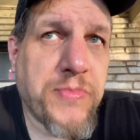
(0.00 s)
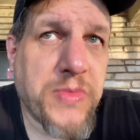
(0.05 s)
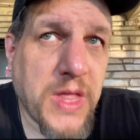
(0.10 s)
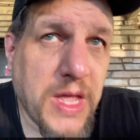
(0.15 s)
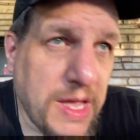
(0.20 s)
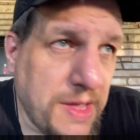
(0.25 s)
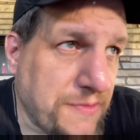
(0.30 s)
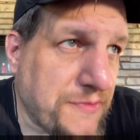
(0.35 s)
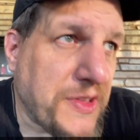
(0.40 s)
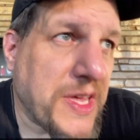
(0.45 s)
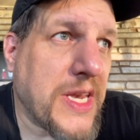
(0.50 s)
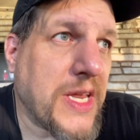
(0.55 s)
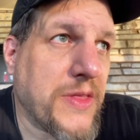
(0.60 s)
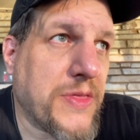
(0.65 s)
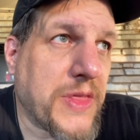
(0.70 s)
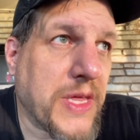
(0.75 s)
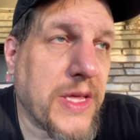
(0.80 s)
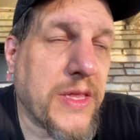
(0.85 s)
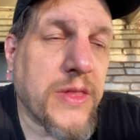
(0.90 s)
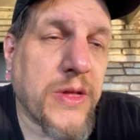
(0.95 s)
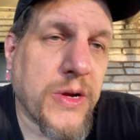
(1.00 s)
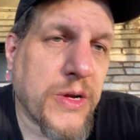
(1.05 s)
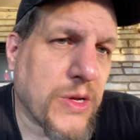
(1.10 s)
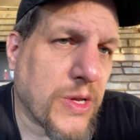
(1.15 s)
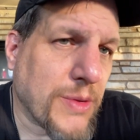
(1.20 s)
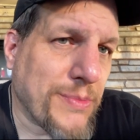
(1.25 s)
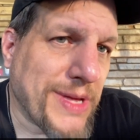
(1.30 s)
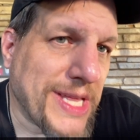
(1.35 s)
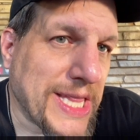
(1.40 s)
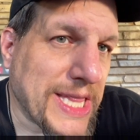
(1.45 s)
If anything, they're
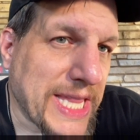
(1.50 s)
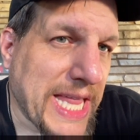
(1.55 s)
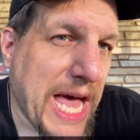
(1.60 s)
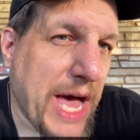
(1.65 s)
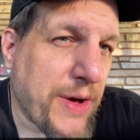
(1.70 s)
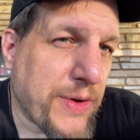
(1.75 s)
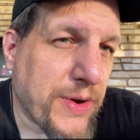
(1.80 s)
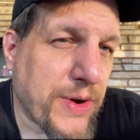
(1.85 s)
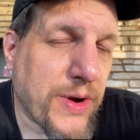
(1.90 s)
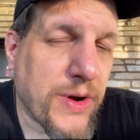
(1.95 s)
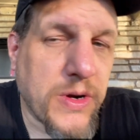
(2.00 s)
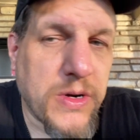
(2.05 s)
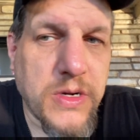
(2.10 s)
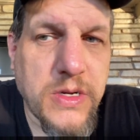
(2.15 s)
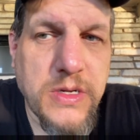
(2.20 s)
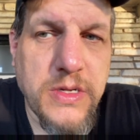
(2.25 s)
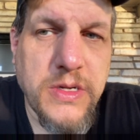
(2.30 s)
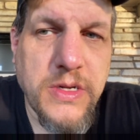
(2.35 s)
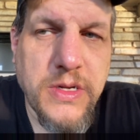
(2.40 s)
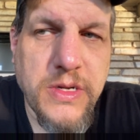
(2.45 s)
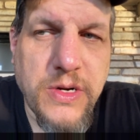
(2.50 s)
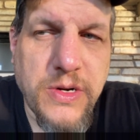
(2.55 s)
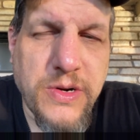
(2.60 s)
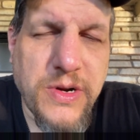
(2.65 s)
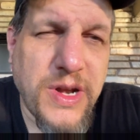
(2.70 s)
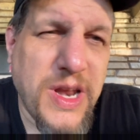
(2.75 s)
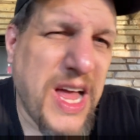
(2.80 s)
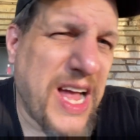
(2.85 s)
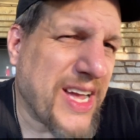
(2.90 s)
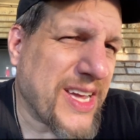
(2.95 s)
going to be louder. You're
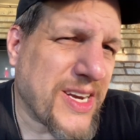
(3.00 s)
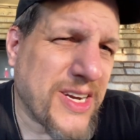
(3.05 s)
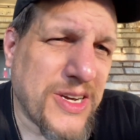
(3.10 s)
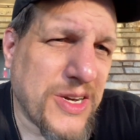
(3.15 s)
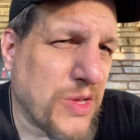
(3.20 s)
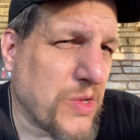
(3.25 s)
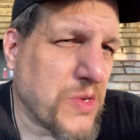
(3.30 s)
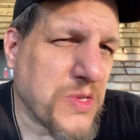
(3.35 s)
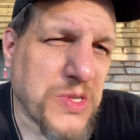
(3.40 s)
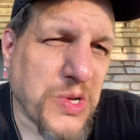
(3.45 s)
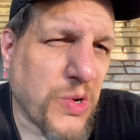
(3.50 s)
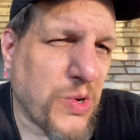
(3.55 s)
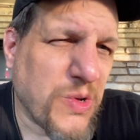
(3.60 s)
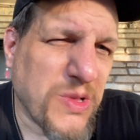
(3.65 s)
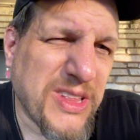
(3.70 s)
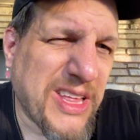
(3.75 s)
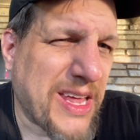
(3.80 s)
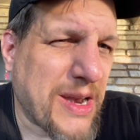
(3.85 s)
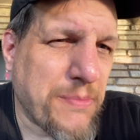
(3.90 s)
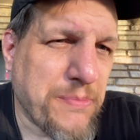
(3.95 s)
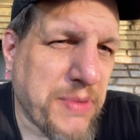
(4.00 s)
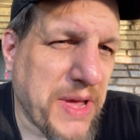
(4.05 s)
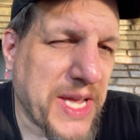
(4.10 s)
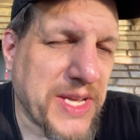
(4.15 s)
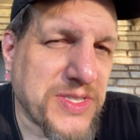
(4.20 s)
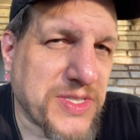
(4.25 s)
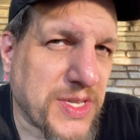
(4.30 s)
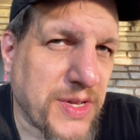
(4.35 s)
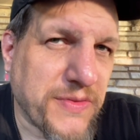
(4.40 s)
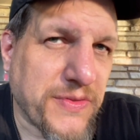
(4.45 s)
not going to notice a whole lot of
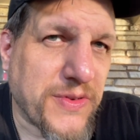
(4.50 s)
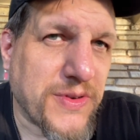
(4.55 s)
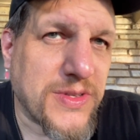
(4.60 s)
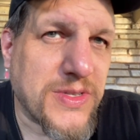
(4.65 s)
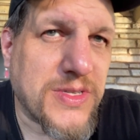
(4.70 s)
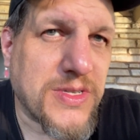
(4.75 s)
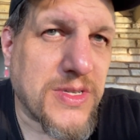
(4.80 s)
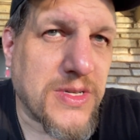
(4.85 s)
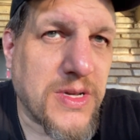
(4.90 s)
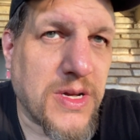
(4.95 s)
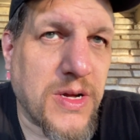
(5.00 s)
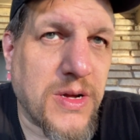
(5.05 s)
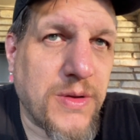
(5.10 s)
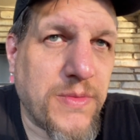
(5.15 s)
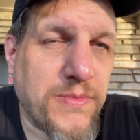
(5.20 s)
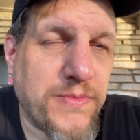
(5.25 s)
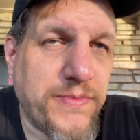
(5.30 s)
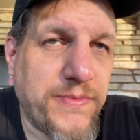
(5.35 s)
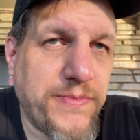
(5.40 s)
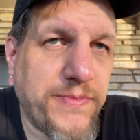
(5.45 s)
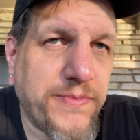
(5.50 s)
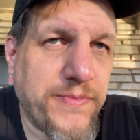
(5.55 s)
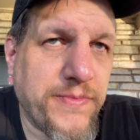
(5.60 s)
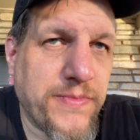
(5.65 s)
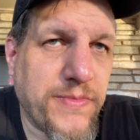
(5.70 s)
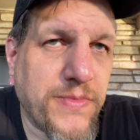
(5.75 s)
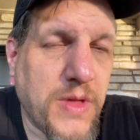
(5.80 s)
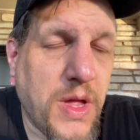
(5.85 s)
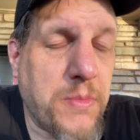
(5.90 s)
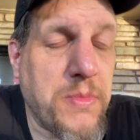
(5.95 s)
bass difference.
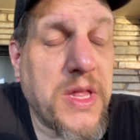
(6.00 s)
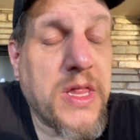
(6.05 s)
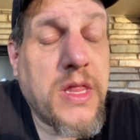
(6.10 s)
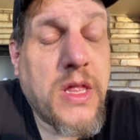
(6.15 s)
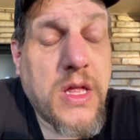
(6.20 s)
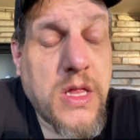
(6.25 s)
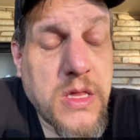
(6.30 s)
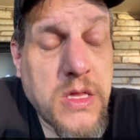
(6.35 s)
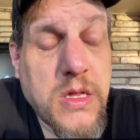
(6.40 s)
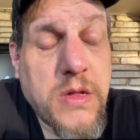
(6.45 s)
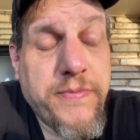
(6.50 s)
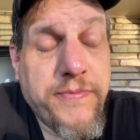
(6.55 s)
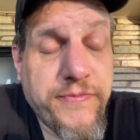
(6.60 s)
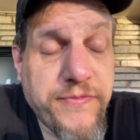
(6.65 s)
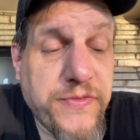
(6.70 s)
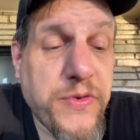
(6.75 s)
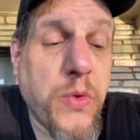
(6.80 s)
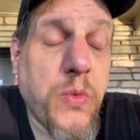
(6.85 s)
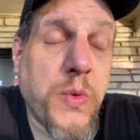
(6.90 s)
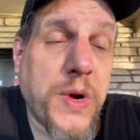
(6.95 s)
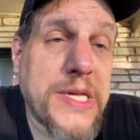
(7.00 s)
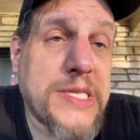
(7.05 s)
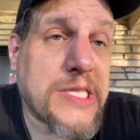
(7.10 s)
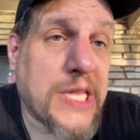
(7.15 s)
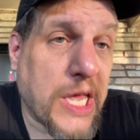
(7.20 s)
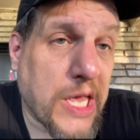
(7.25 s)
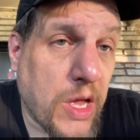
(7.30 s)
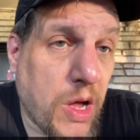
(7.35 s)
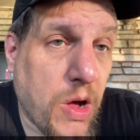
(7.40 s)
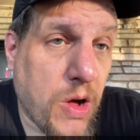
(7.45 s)
I mean, for what
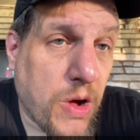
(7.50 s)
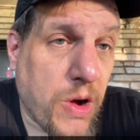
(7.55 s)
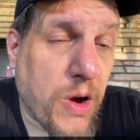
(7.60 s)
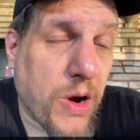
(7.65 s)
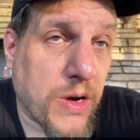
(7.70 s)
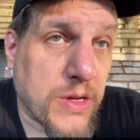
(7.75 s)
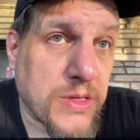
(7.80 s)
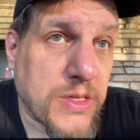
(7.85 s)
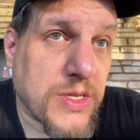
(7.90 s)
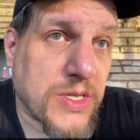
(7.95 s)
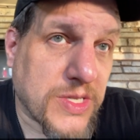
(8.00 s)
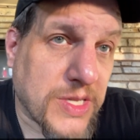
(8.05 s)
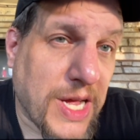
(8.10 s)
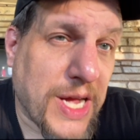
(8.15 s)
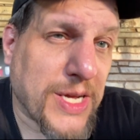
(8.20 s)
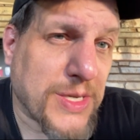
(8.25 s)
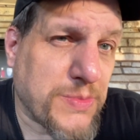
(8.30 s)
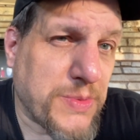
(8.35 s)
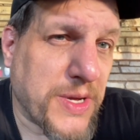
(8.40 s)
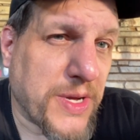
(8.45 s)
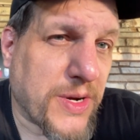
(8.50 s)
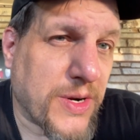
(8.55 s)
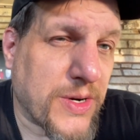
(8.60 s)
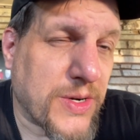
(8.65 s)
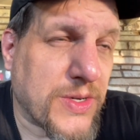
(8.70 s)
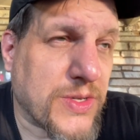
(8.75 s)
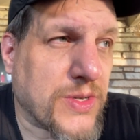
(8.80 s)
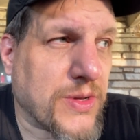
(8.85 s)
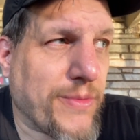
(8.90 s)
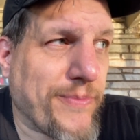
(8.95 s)
they are, the stock
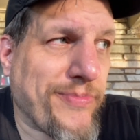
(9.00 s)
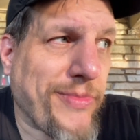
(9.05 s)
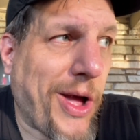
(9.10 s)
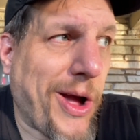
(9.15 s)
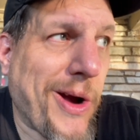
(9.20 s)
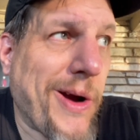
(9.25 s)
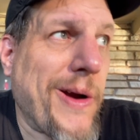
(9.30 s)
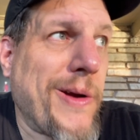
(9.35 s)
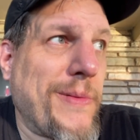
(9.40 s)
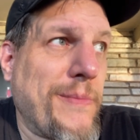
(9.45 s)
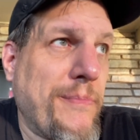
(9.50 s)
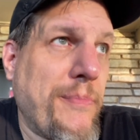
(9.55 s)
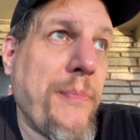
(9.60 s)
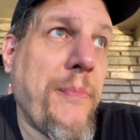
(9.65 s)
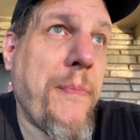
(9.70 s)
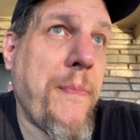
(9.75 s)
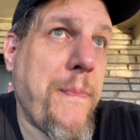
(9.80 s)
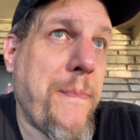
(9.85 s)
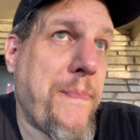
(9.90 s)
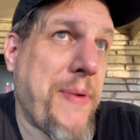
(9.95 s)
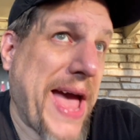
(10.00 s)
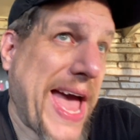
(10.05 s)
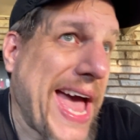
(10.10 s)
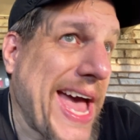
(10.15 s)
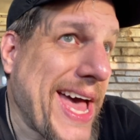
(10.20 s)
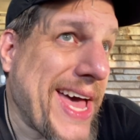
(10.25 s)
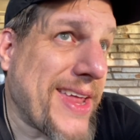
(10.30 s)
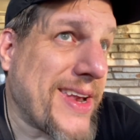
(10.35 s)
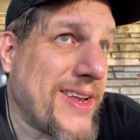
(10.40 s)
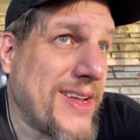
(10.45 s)
speakers aren't
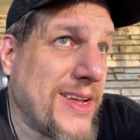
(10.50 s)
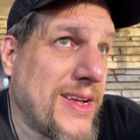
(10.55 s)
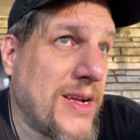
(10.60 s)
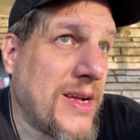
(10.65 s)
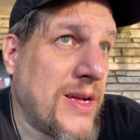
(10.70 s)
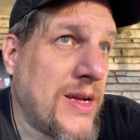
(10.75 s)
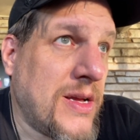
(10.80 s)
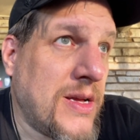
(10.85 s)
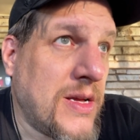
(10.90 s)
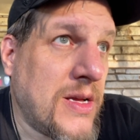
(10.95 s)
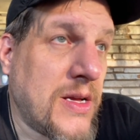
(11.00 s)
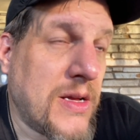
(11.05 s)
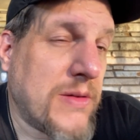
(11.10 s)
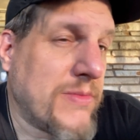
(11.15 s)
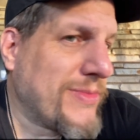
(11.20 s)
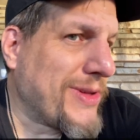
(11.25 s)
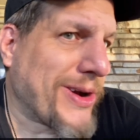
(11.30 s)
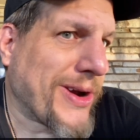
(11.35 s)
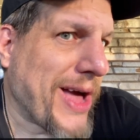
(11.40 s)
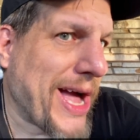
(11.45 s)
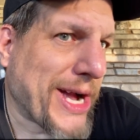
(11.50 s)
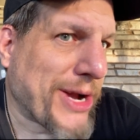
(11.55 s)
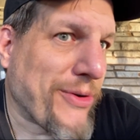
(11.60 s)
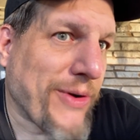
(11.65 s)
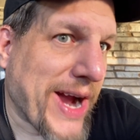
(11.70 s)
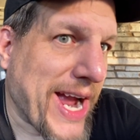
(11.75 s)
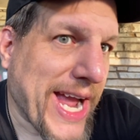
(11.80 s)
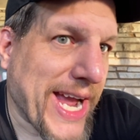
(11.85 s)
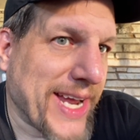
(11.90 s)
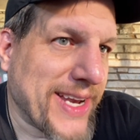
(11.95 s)
bad. They're not
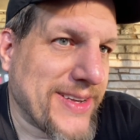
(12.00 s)
great.